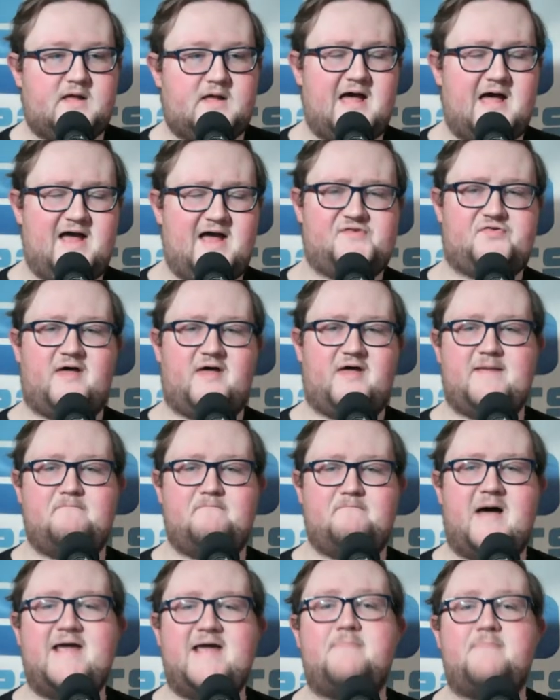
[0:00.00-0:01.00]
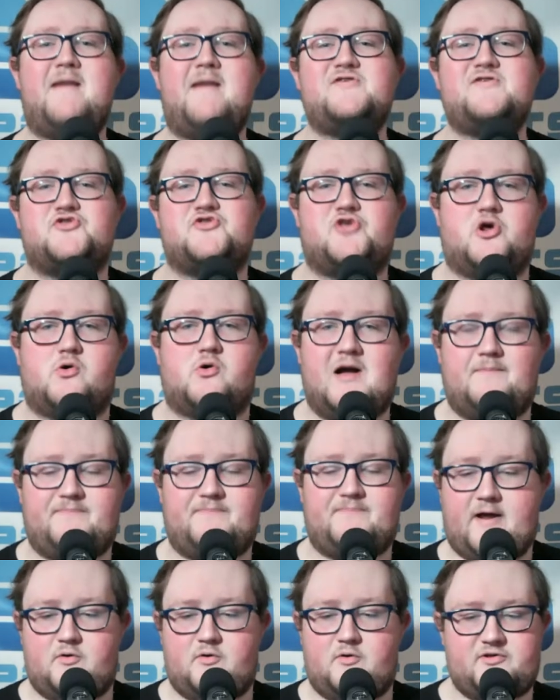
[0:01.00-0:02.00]
guys like Mike Messenger
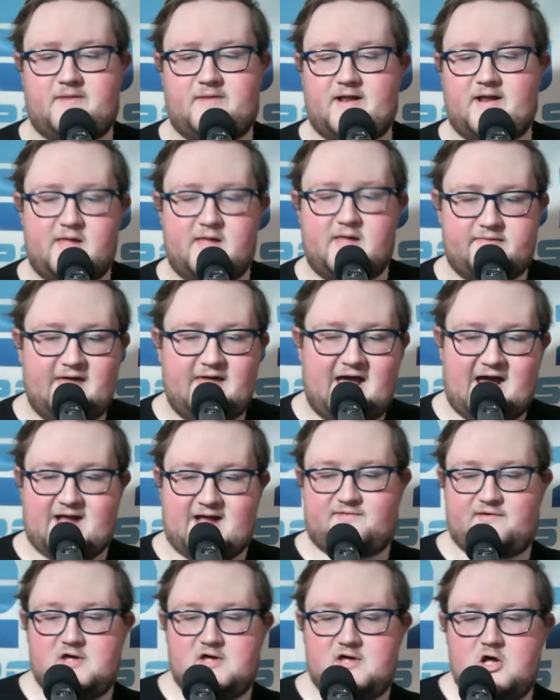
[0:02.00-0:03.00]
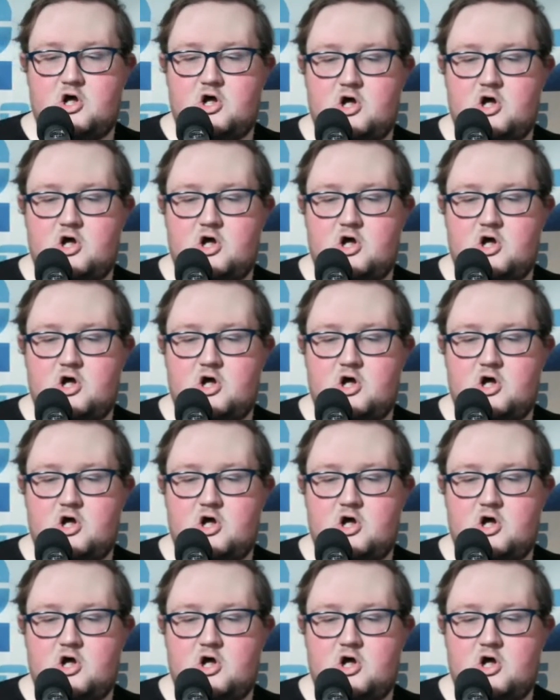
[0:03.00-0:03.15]
up there or somebody like that.